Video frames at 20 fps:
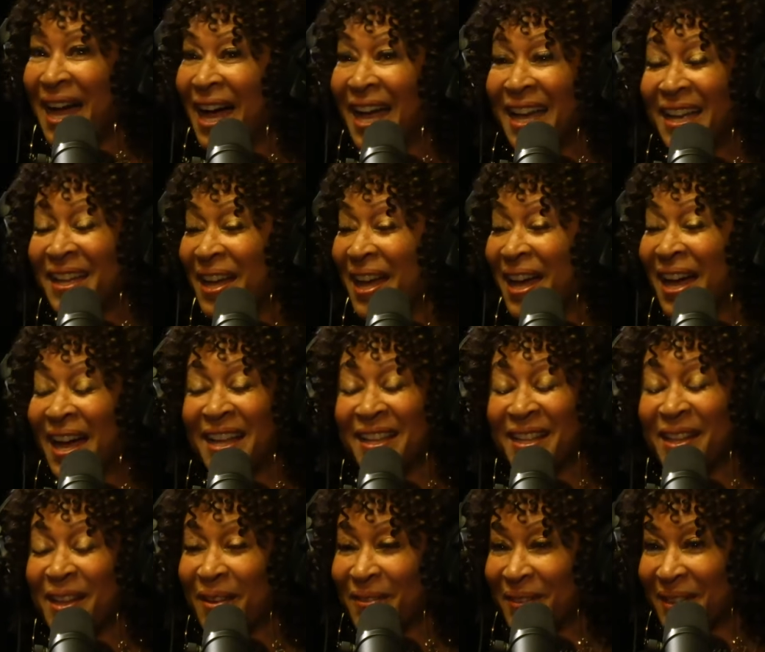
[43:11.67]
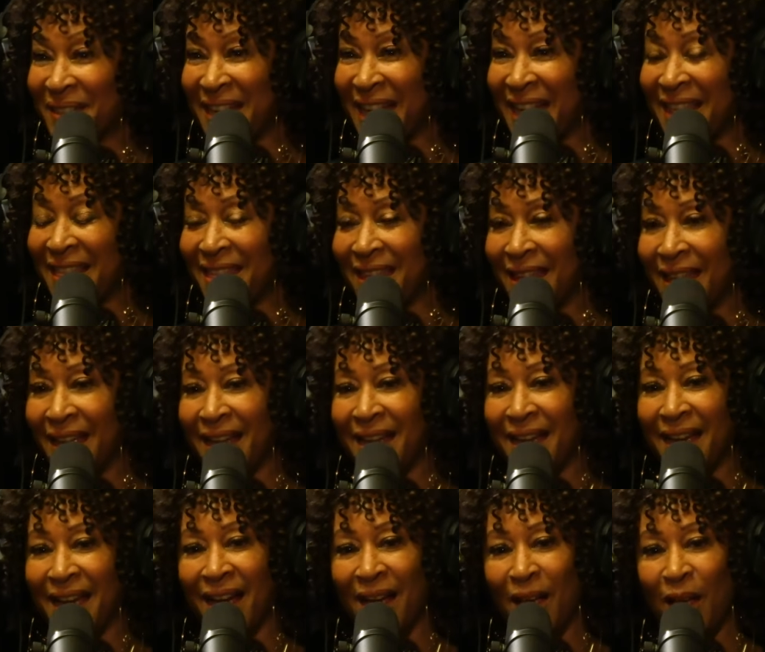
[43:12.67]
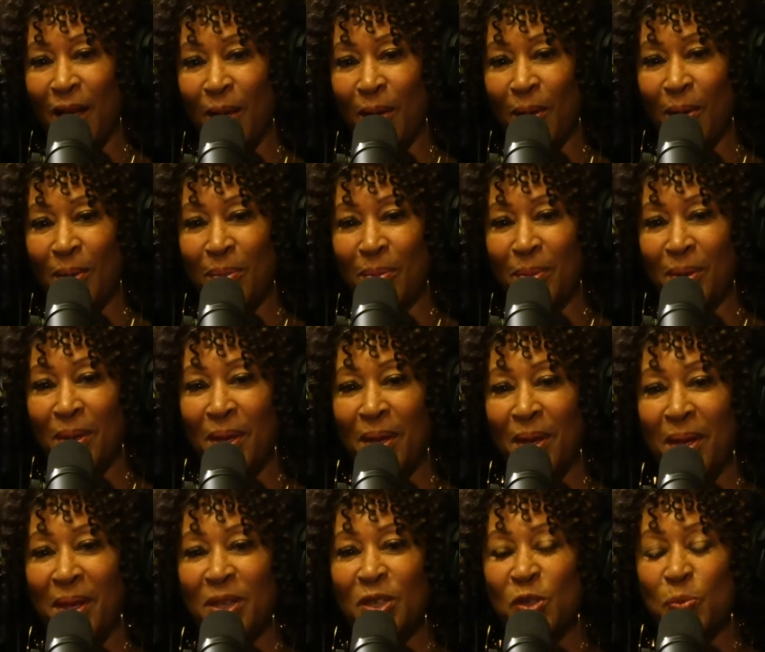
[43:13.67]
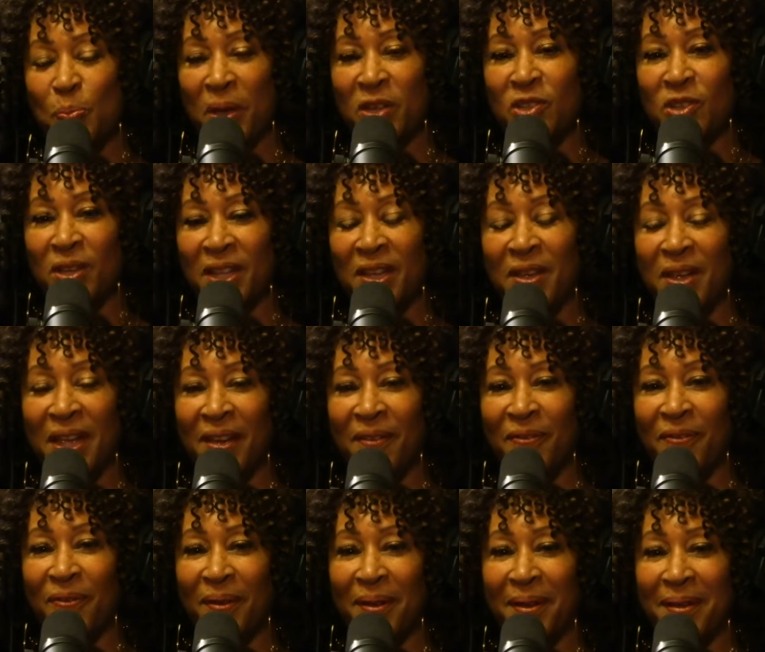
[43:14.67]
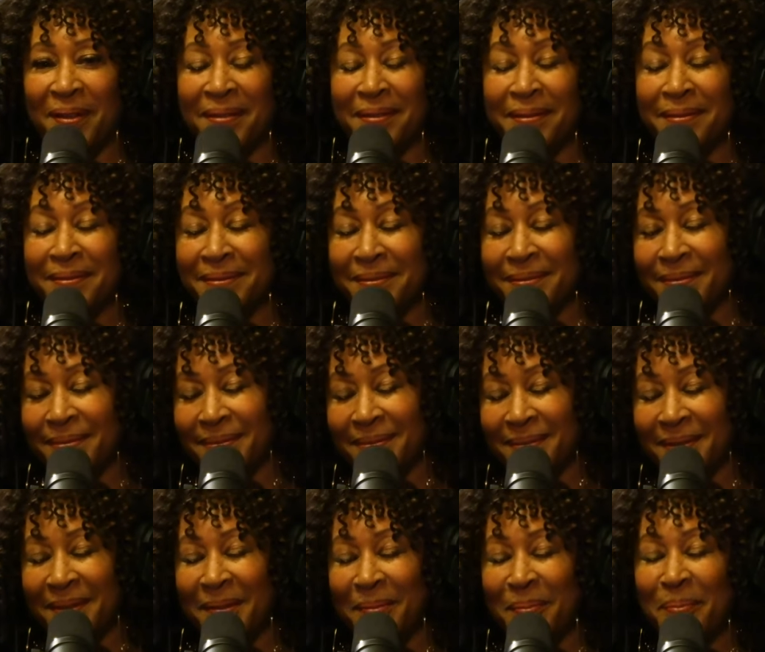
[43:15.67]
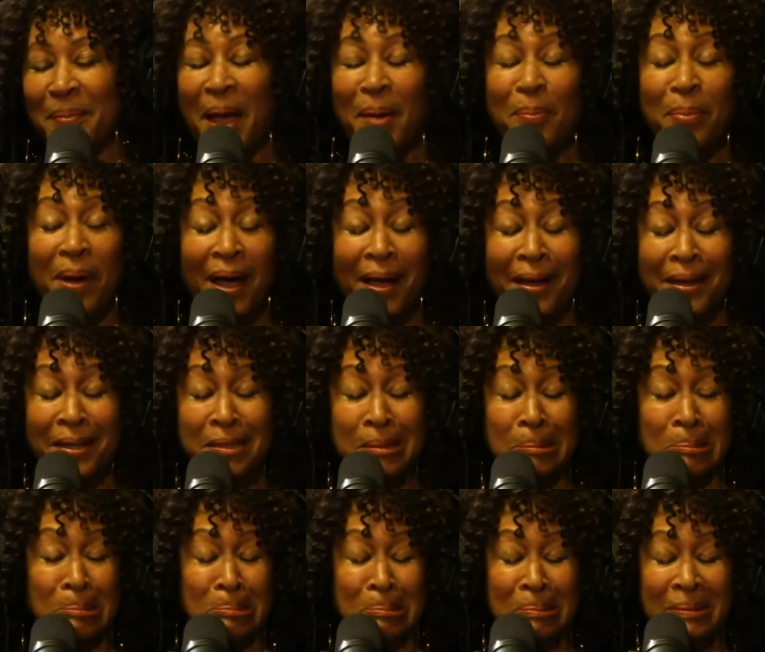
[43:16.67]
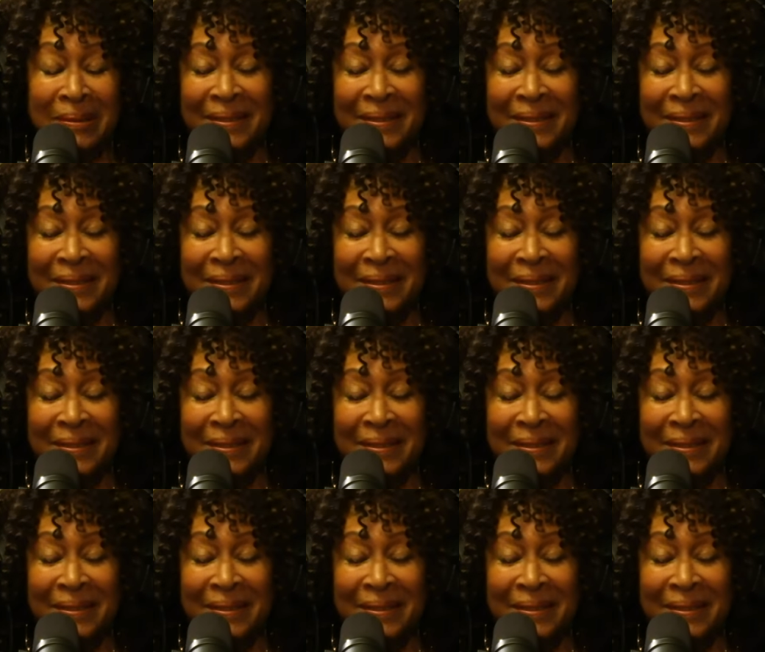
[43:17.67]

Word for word: I love it. I think, especially if my bias.